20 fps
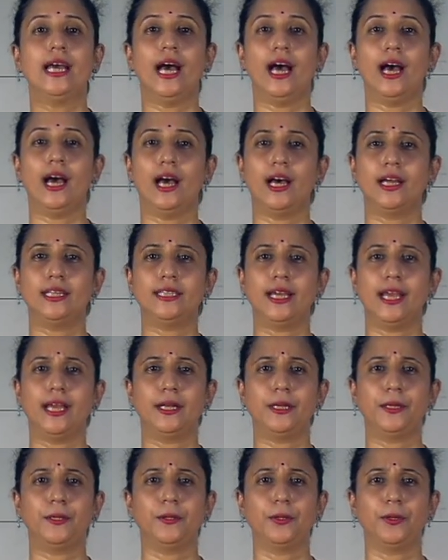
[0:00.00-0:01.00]

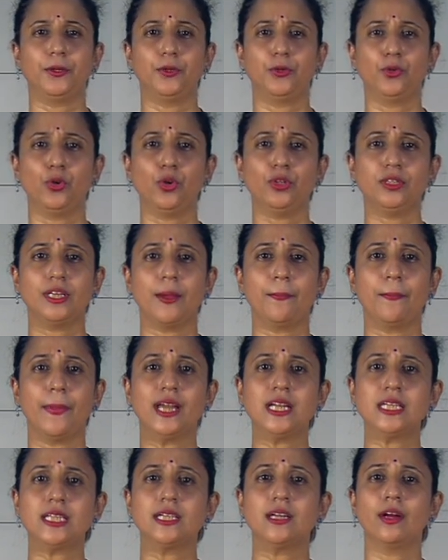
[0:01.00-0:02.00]
Then, you know, they
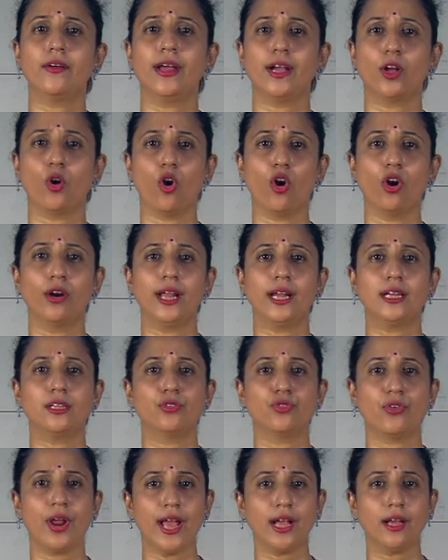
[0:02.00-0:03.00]
maintain a record
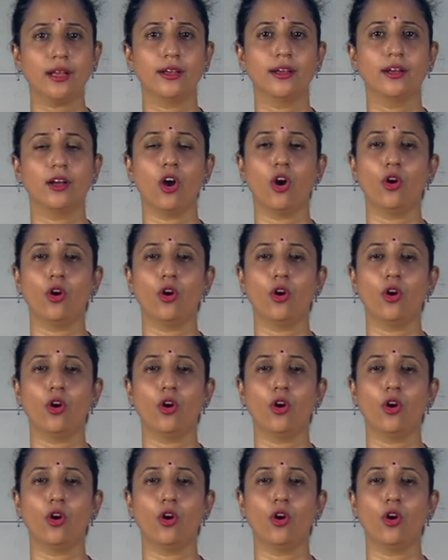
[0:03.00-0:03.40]
and track